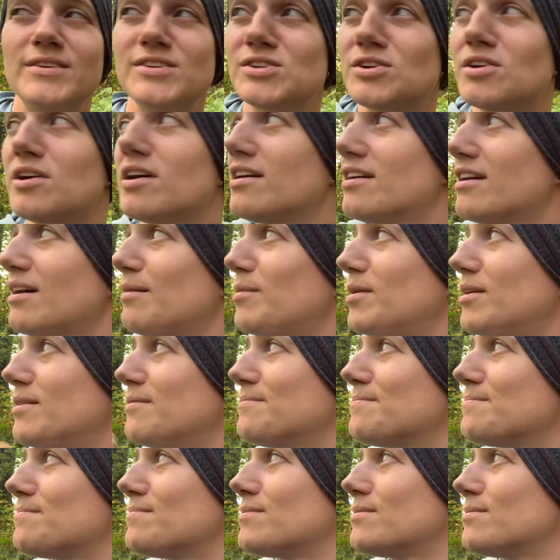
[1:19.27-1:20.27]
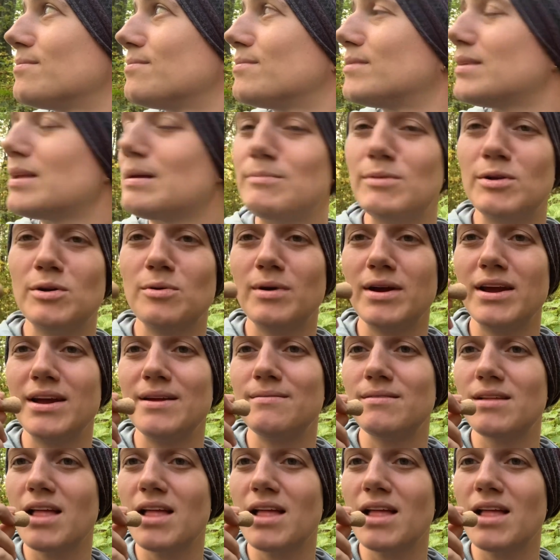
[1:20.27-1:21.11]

a car coming. I'm gonna wait.